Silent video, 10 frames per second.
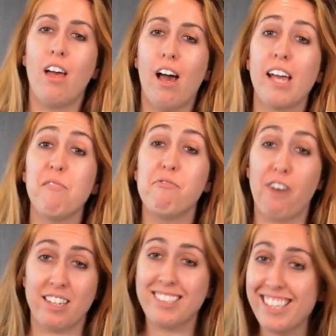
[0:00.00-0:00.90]
I am
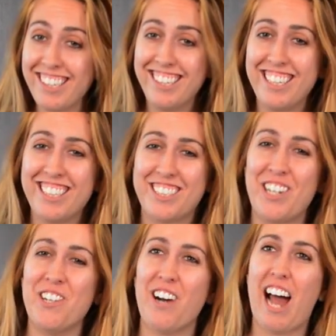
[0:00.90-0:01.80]
fussy,
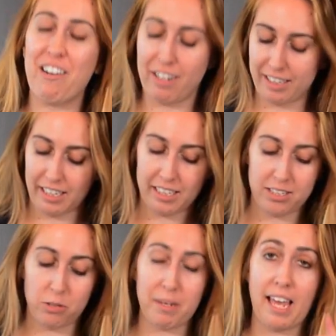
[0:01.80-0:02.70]
so I want
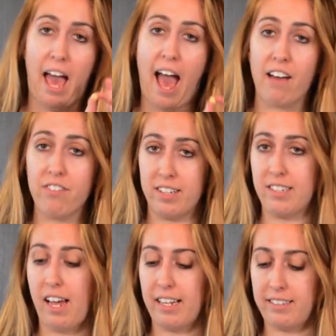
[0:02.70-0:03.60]
these to be half the
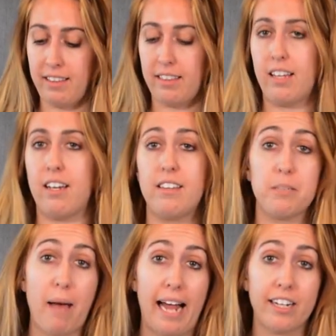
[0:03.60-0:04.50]
size that
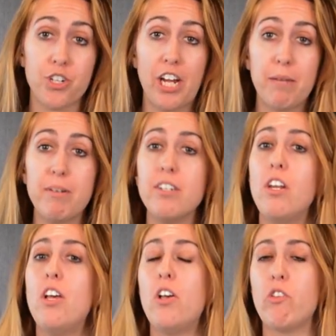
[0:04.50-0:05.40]
this package came in,
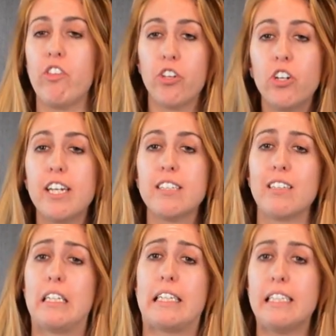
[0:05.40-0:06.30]
so the cookie's a
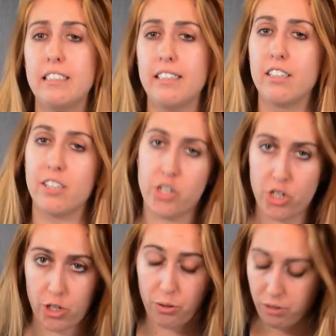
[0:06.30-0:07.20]
little easier to
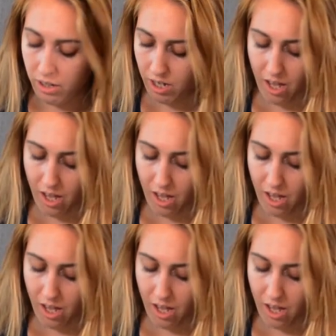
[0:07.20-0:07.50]
chew.